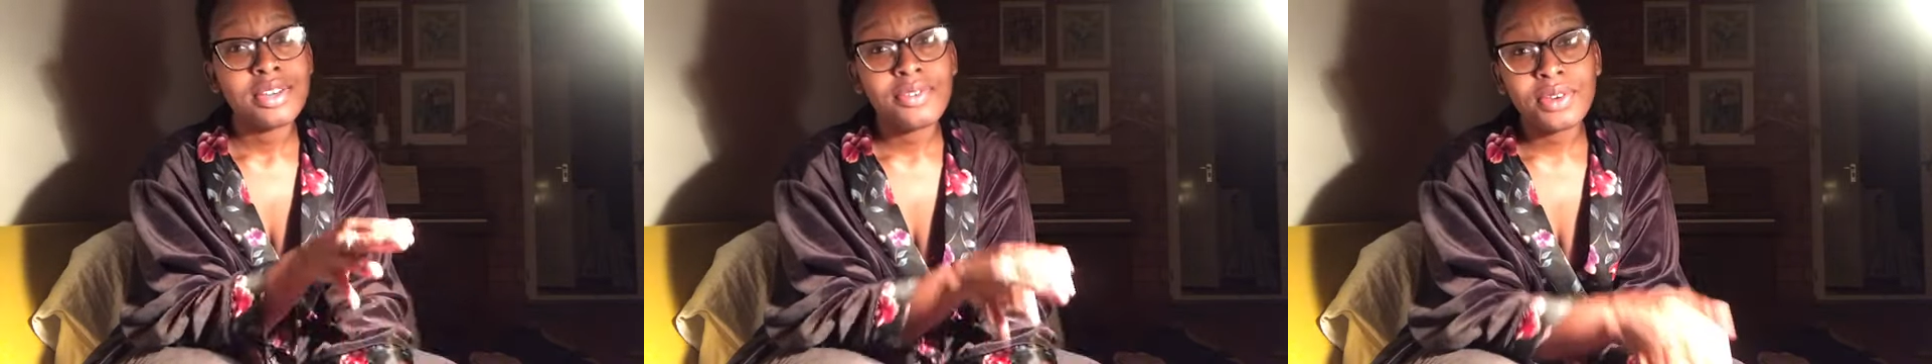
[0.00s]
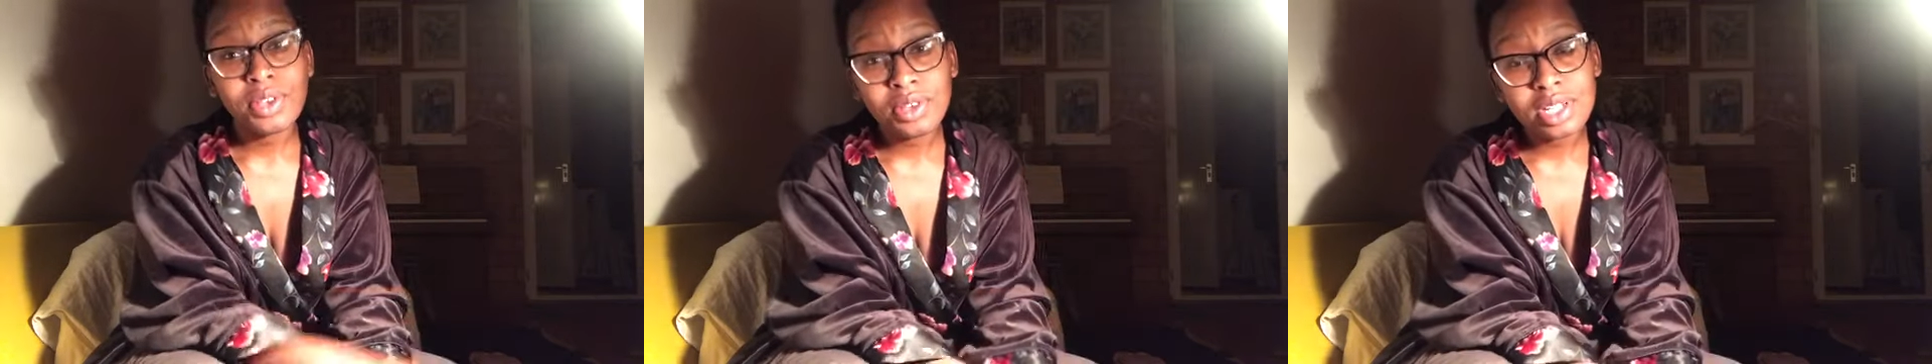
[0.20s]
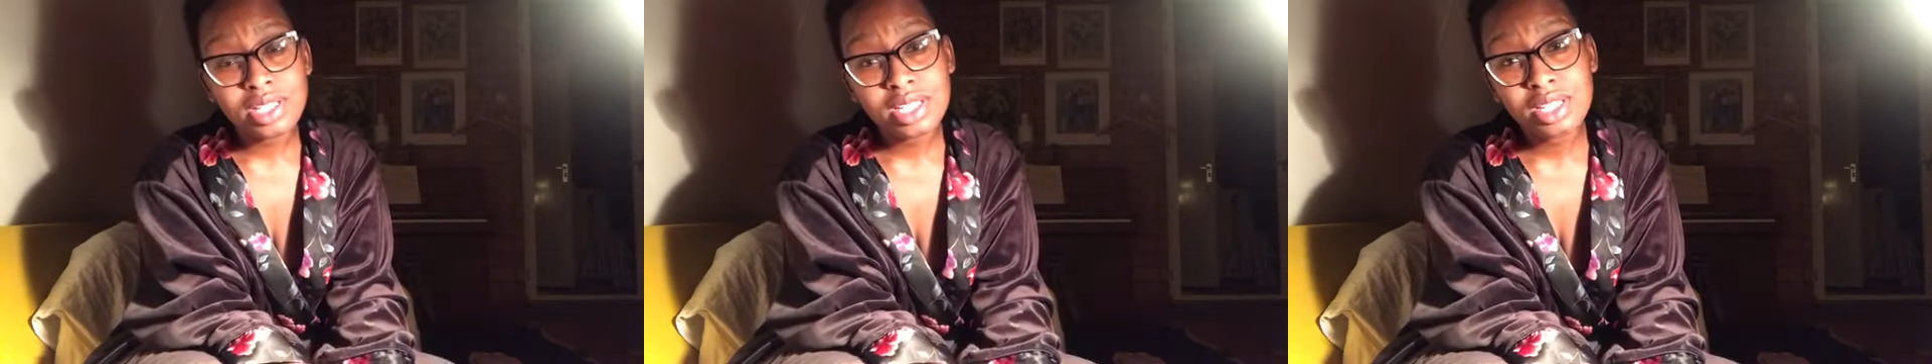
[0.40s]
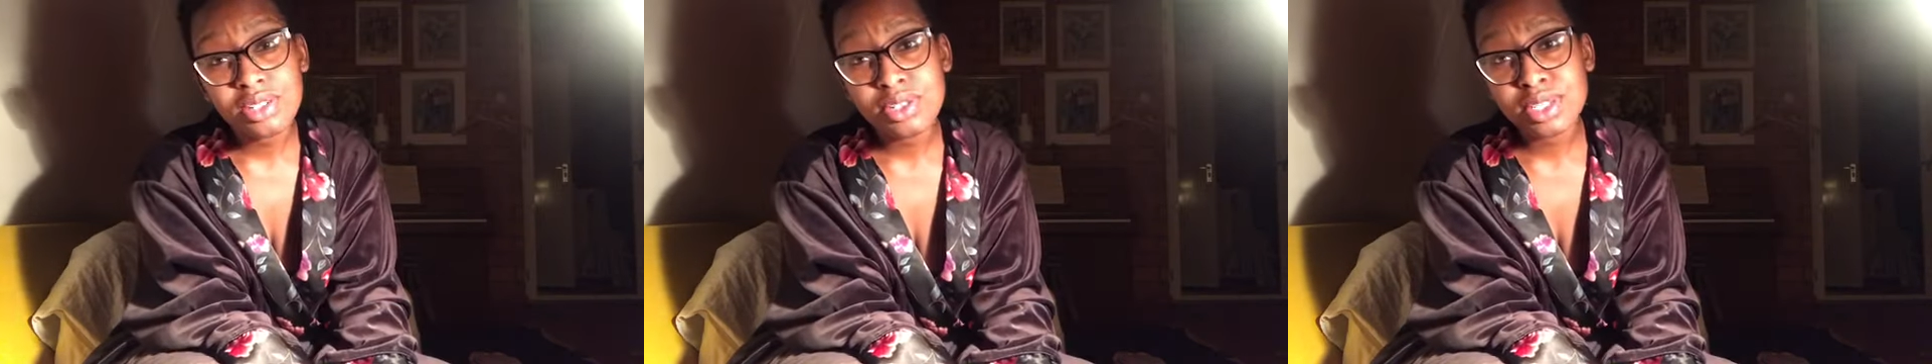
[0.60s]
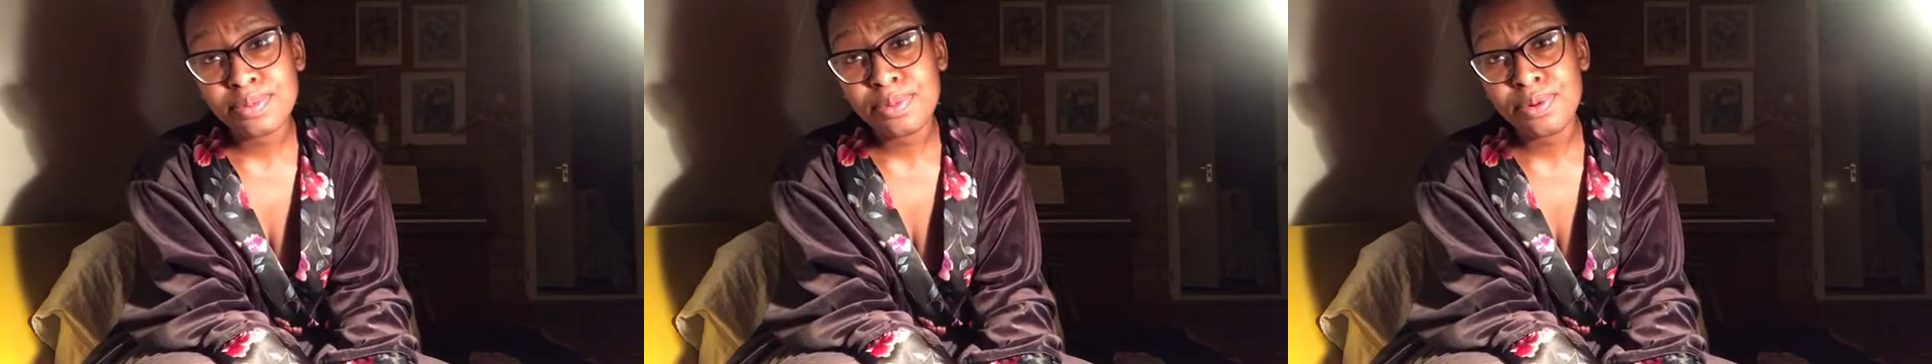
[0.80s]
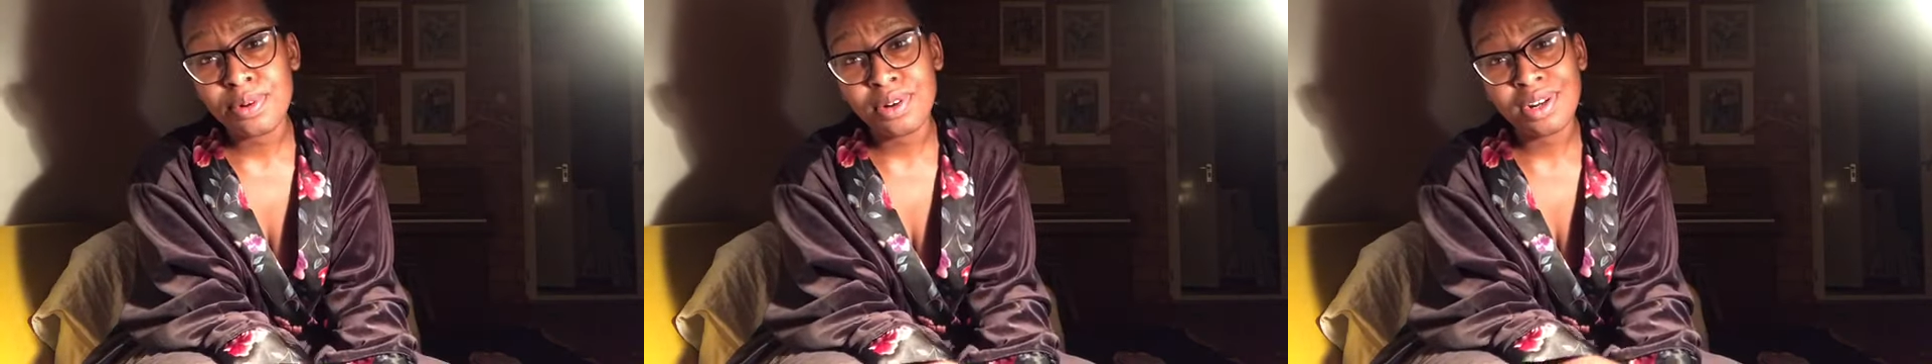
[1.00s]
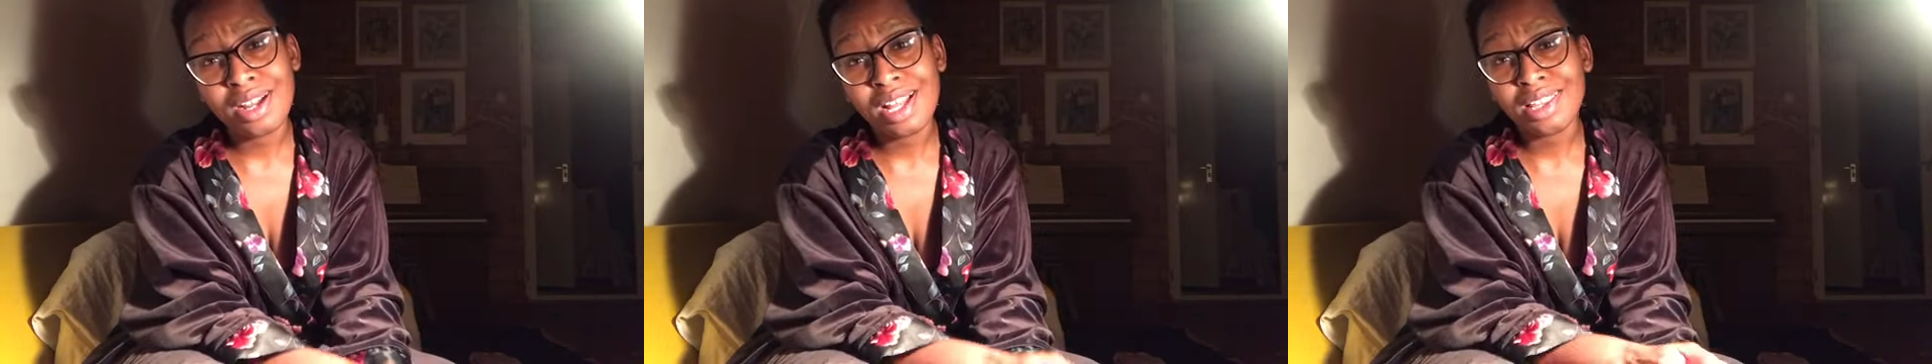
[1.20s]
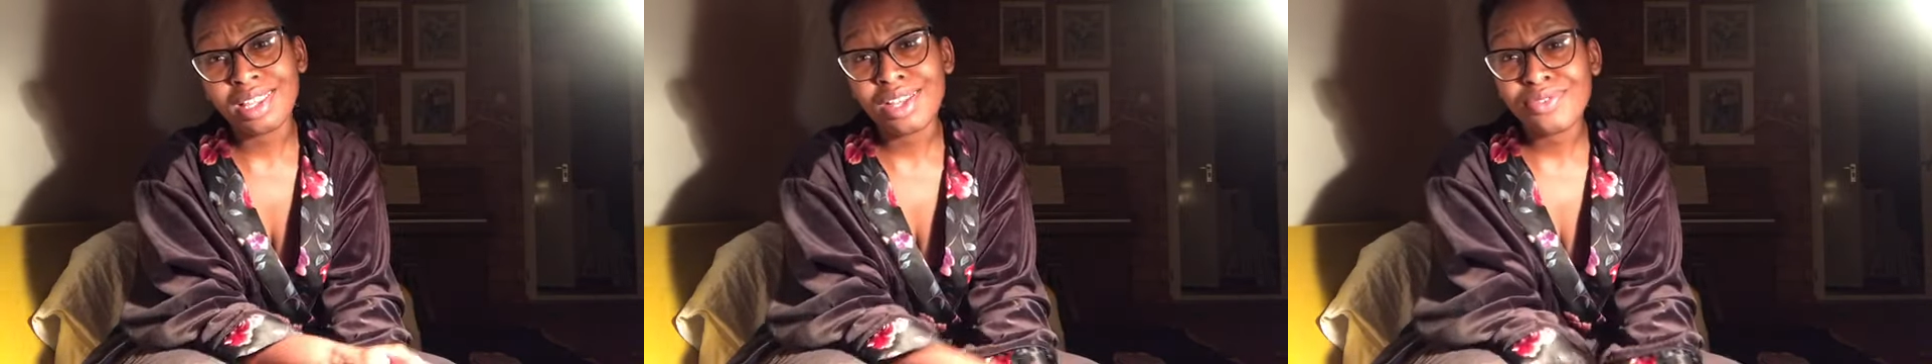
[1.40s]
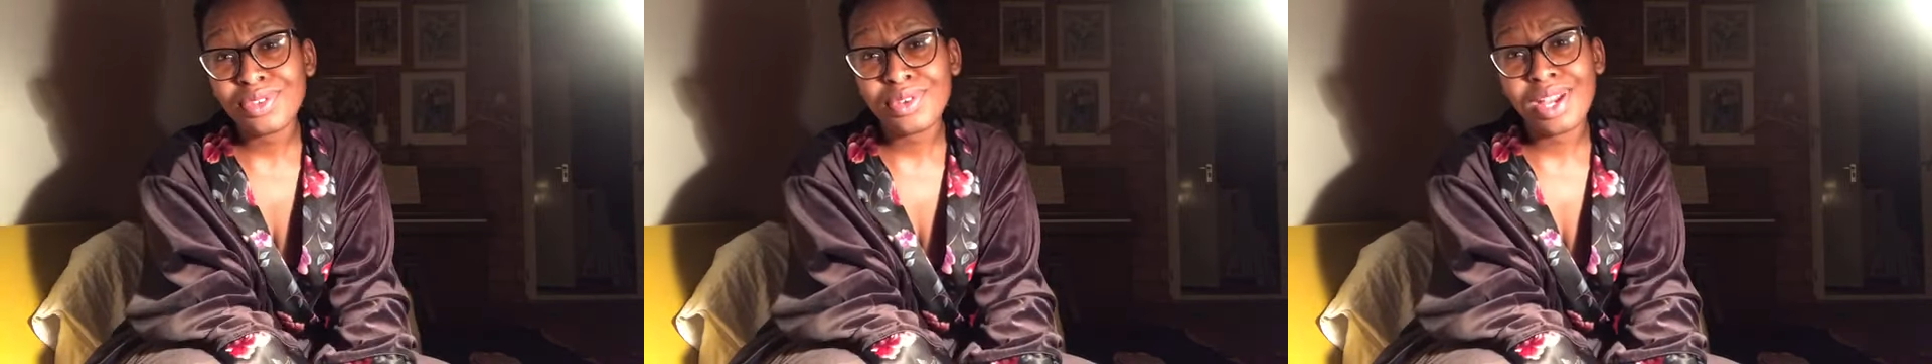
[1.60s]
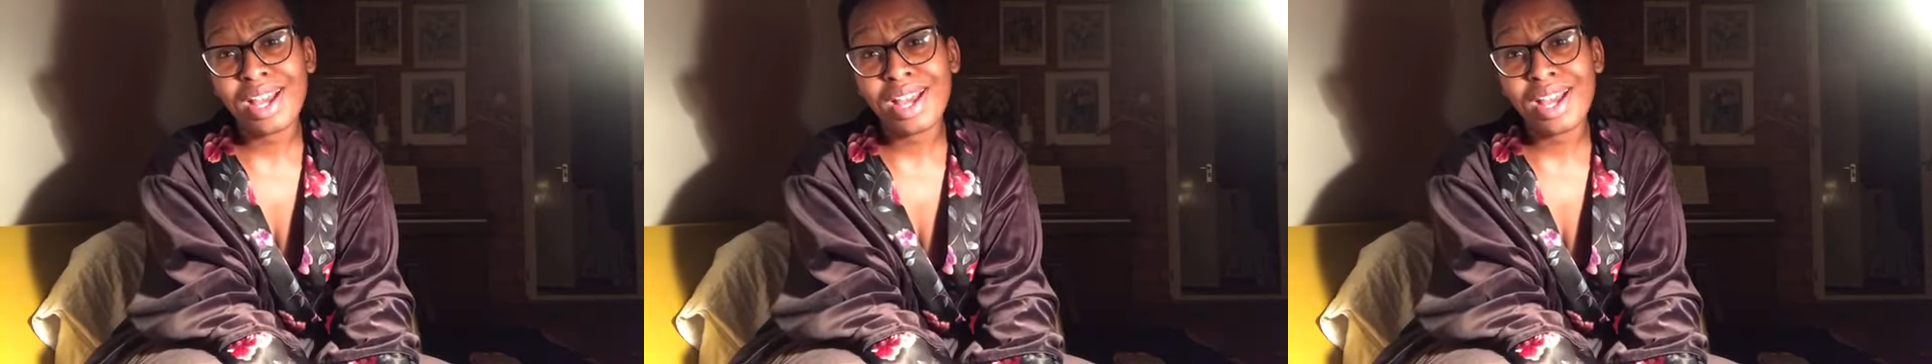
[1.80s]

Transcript: for your continued support. I love you